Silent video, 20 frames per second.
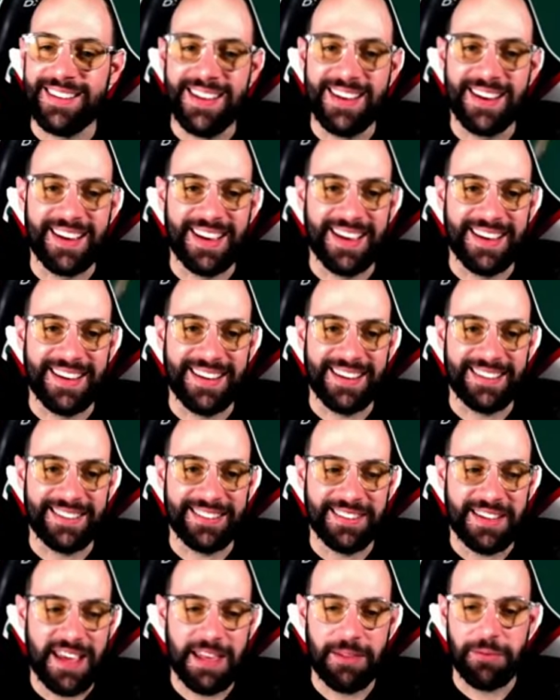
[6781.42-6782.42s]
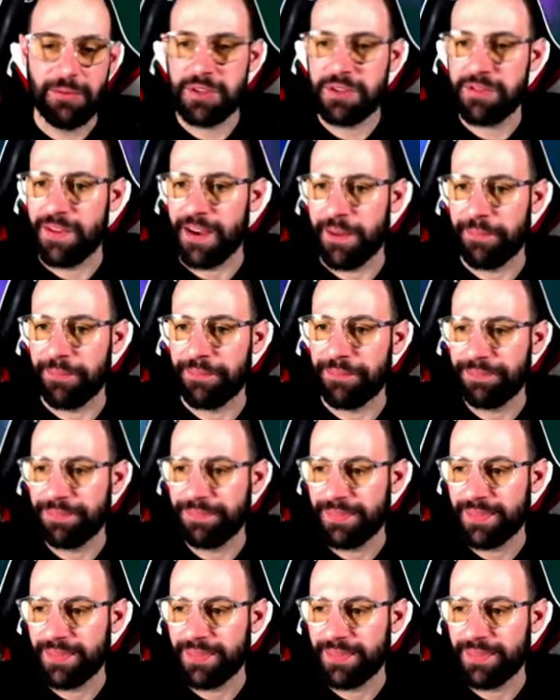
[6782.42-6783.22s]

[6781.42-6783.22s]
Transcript: Okay, it was fun.